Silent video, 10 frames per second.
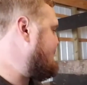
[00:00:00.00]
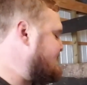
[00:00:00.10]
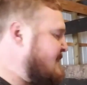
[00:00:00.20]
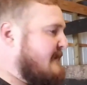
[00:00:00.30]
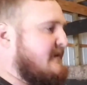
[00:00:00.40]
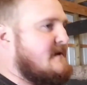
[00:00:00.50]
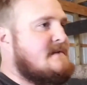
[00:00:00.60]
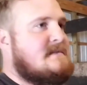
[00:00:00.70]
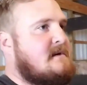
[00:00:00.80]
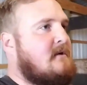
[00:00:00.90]
The
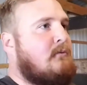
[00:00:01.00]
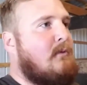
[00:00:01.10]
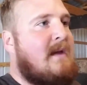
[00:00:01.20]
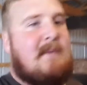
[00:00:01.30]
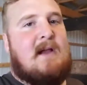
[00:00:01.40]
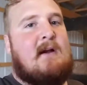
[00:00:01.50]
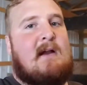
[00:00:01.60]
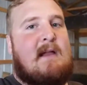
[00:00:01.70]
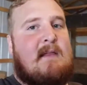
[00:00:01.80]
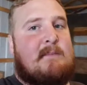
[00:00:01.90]
shavings are way
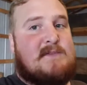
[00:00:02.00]
better at